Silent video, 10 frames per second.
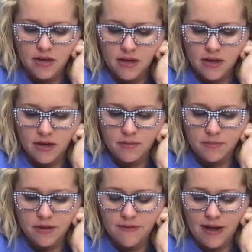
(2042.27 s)
um,
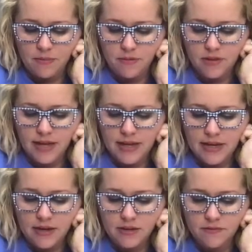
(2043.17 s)
if I will lay
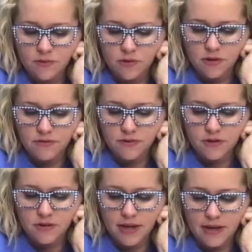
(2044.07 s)
down on the floor
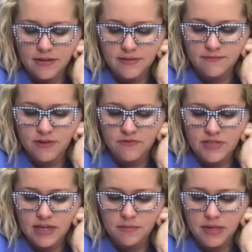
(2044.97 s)
for like
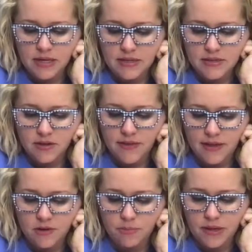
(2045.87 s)
15 minutes on that
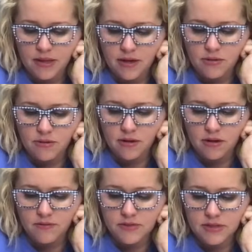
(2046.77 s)
little pillow,
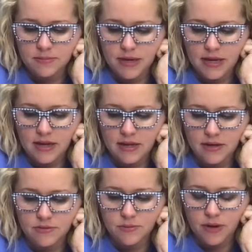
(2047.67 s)
all of a sudden my headache
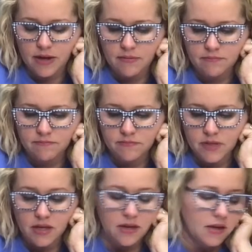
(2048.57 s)
goes away.
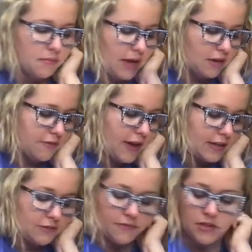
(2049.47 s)
Matter of fact,
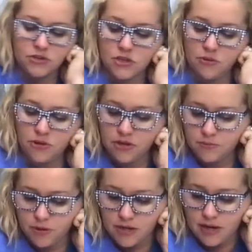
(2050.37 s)
it felt so good
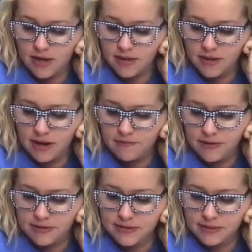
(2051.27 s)
one night that I
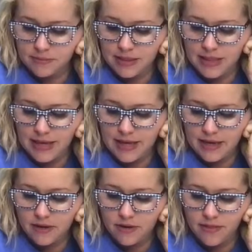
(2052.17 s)
fell asleep laying
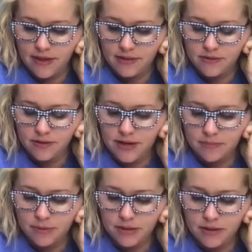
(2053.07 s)
on that little neck
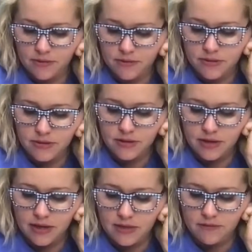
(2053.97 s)
pillow
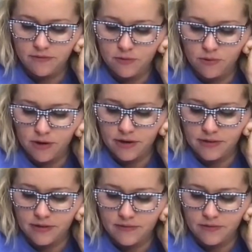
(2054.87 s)
in the floor in the
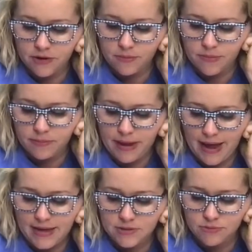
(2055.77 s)
living room,
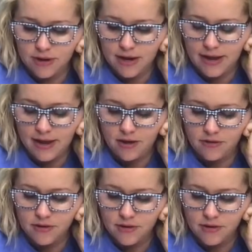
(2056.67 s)
passed right out.